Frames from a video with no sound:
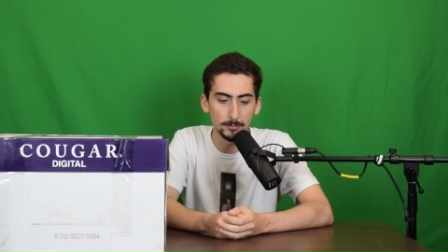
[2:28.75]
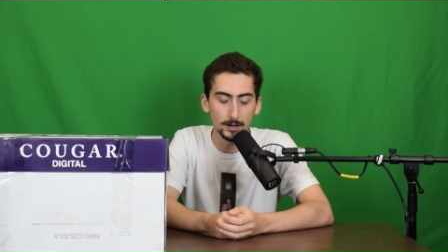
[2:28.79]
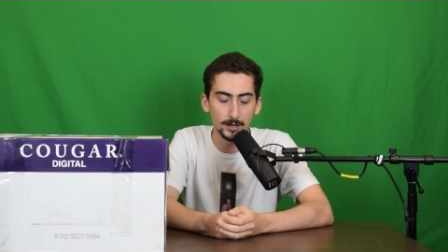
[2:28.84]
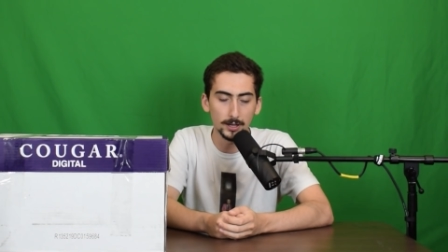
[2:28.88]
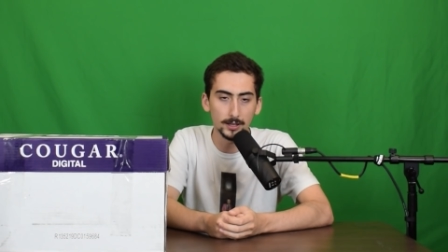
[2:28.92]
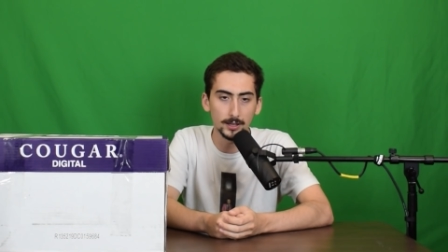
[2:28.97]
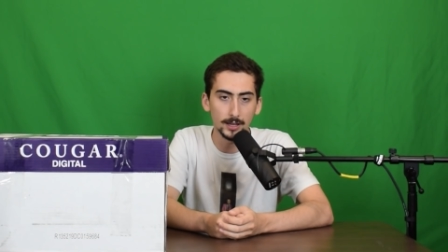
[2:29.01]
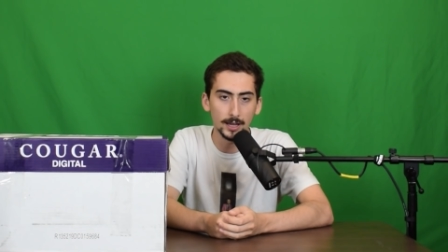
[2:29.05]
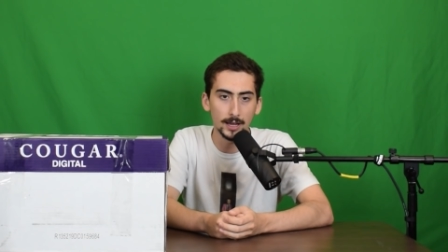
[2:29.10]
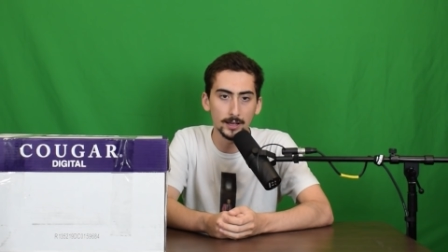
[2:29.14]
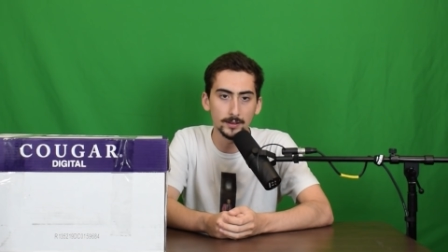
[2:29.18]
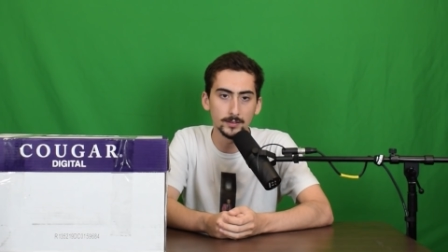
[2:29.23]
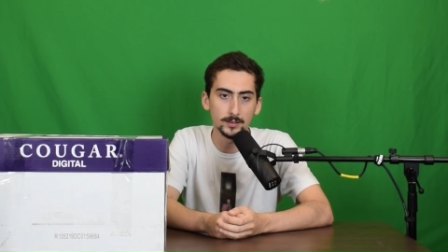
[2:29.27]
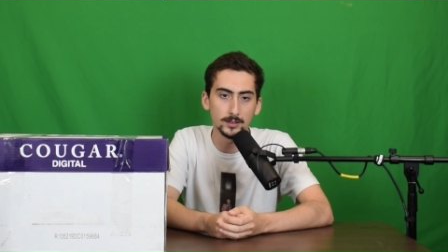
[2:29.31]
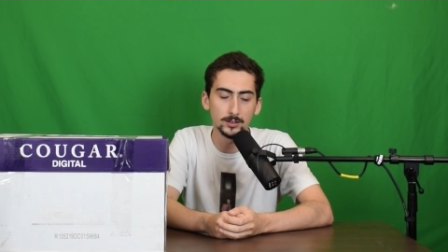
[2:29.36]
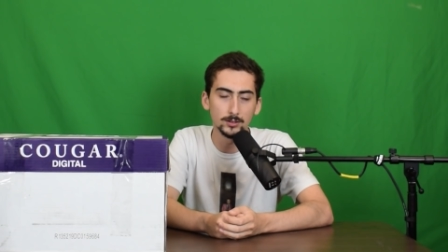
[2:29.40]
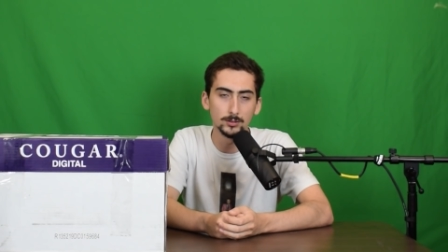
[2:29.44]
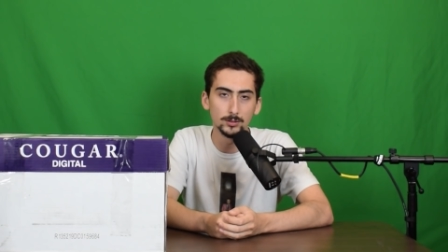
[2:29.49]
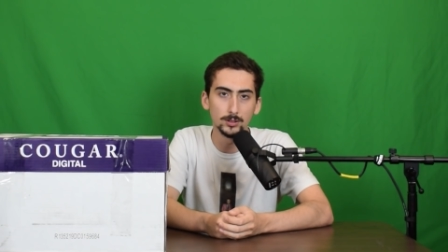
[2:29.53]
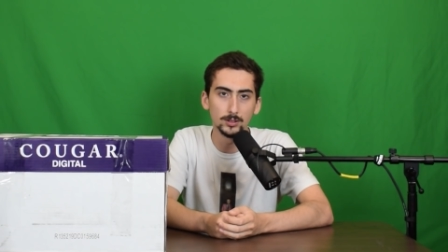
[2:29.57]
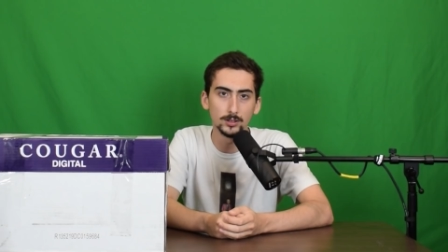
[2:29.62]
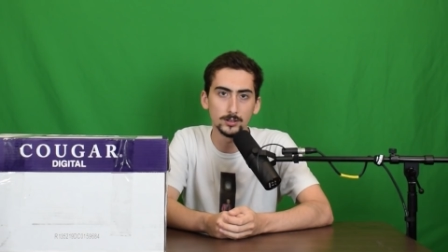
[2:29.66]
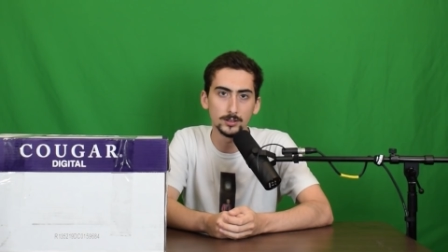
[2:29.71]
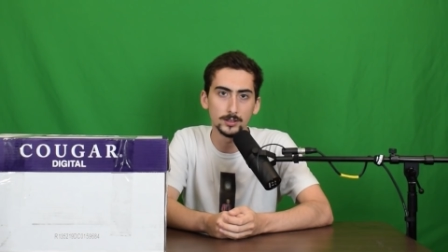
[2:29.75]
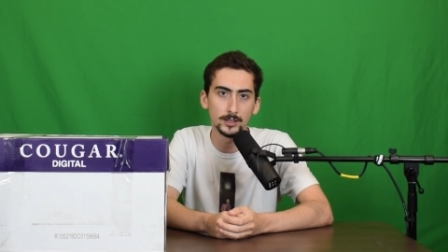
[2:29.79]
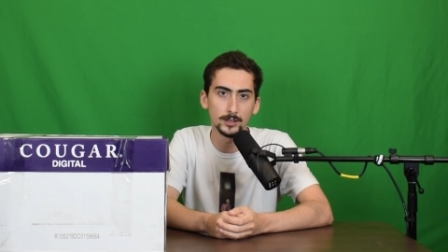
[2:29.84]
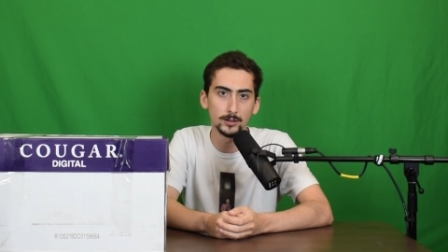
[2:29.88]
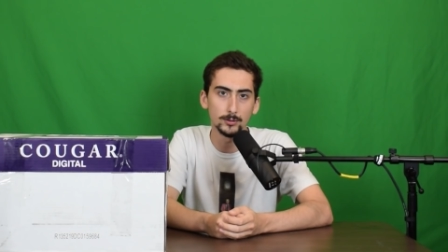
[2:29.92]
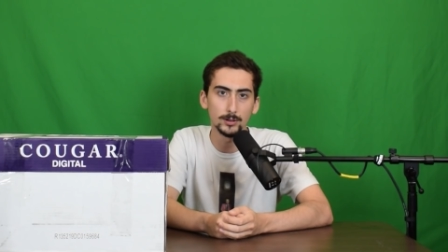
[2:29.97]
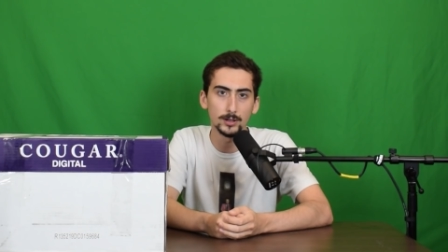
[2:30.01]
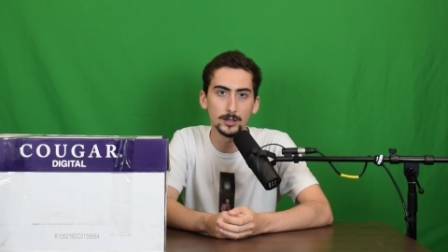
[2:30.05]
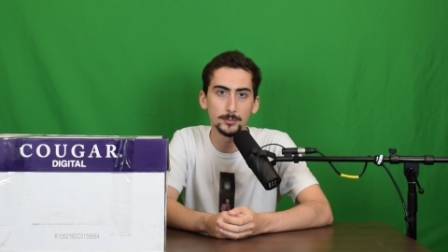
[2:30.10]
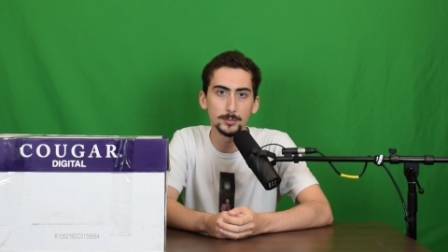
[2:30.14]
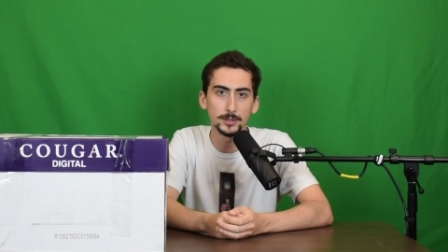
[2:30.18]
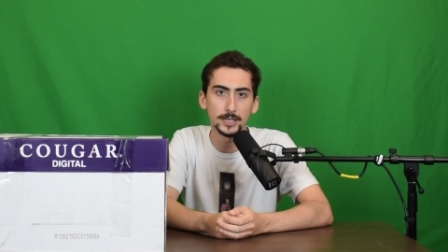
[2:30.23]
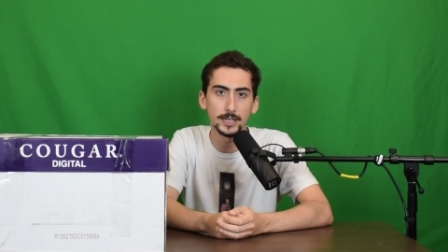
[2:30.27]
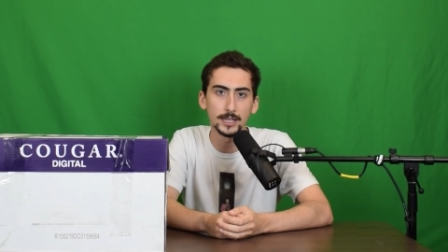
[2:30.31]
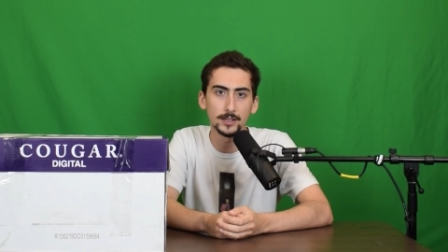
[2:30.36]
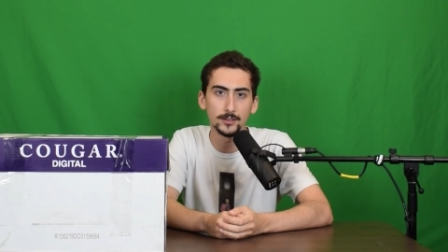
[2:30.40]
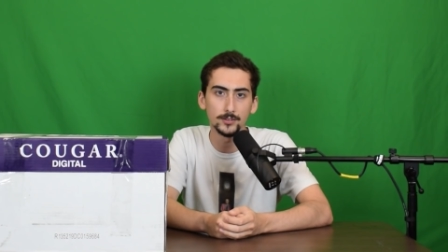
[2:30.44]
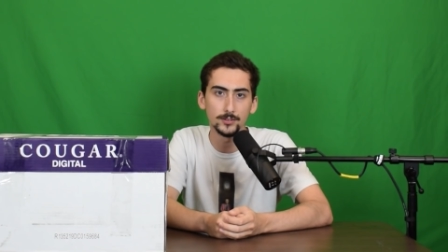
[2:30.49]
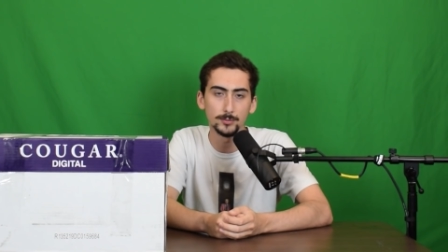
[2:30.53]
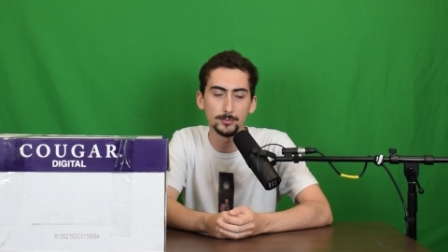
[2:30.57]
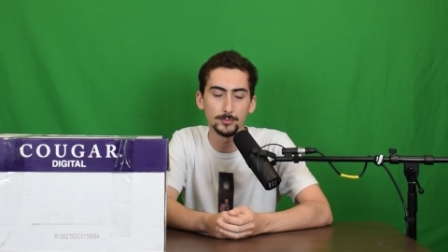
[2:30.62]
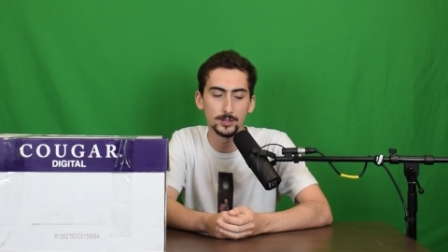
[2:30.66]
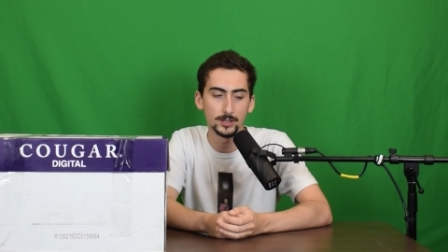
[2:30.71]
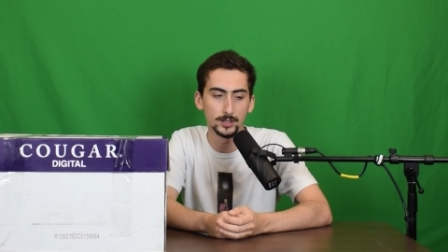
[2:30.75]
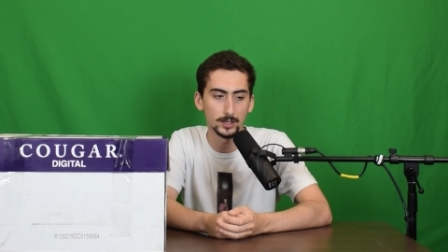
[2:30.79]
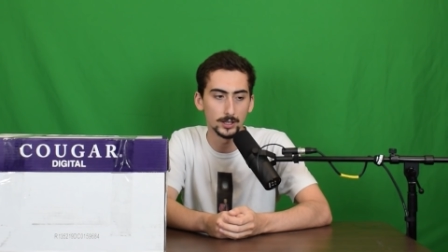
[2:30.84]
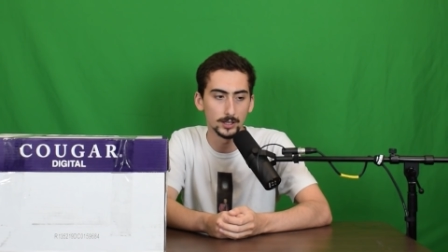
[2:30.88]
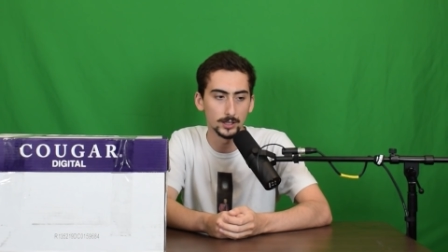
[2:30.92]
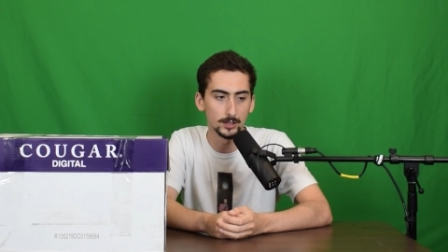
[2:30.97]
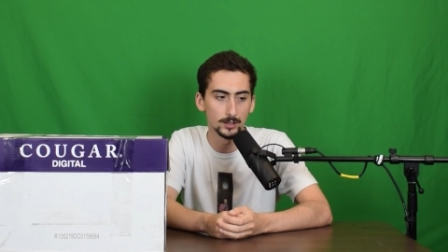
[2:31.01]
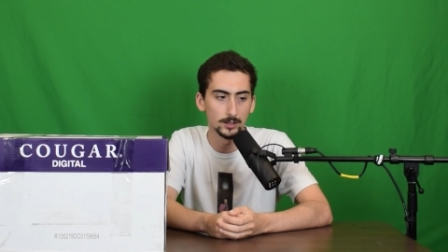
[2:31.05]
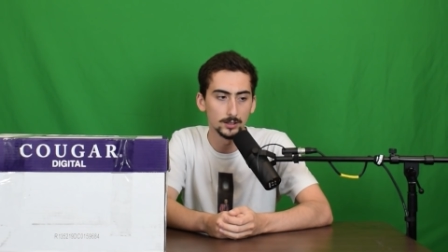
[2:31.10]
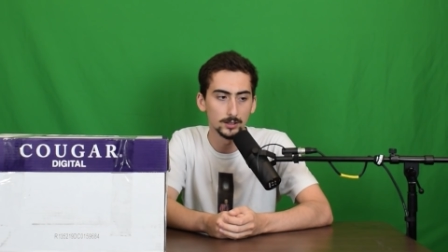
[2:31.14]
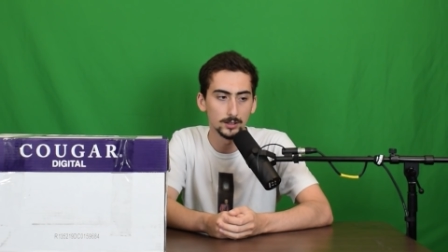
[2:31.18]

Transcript: Might I add that you look incredibly handsome today?